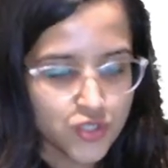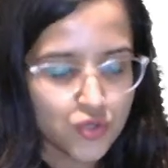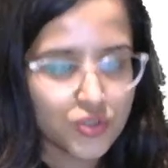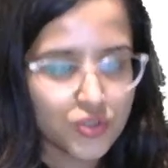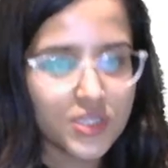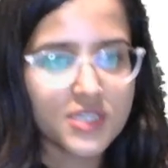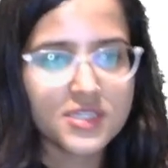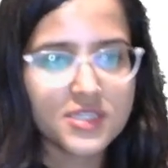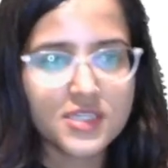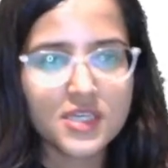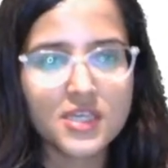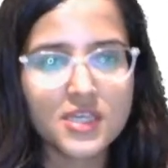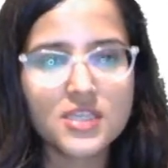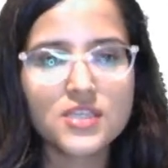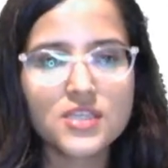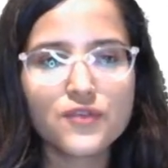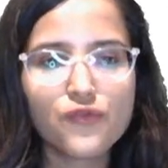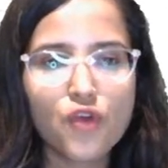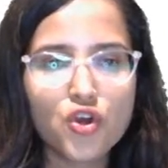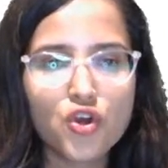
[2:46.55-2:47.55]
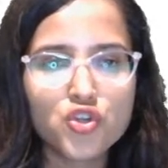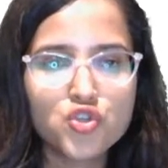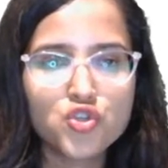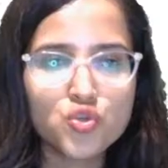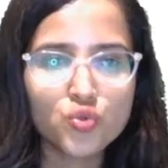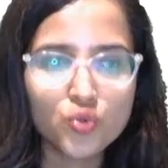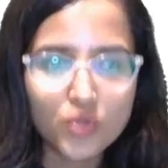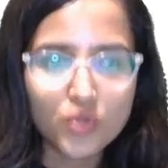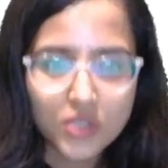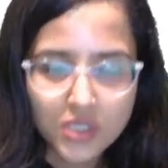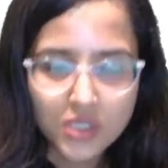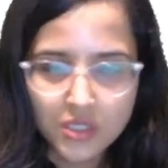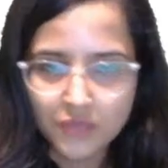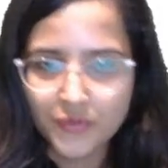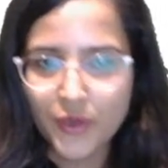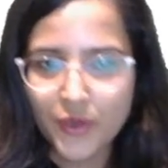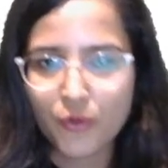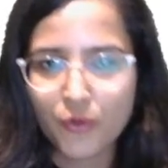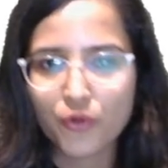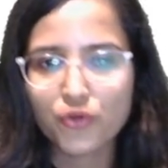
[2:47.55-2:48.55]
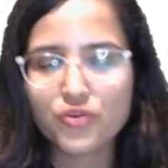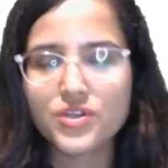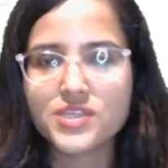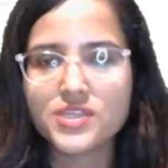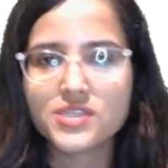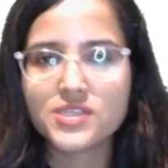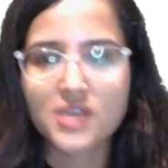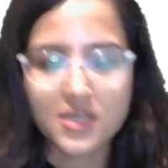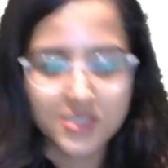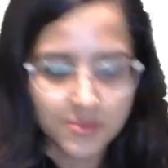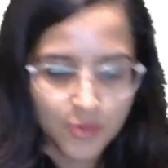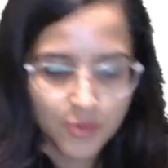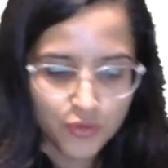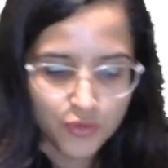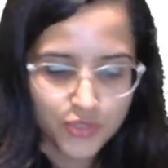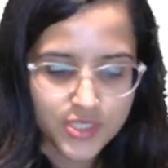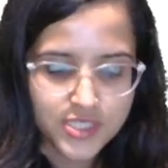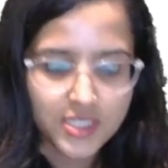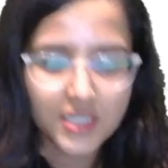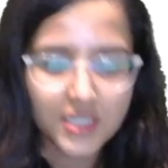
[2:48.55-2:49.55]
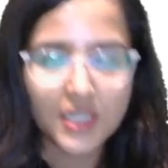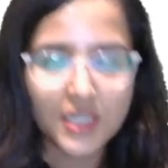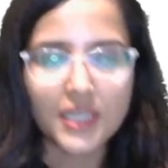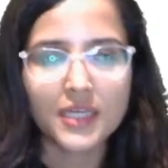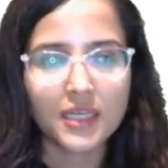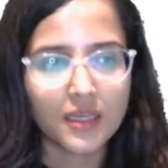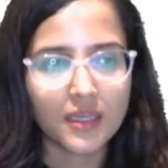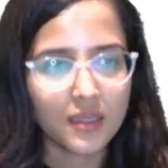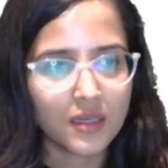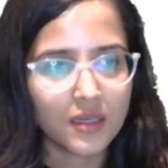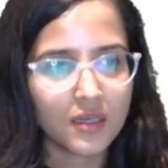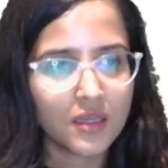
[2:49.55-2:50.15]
So this is for June. We are going to discuss about this in detail.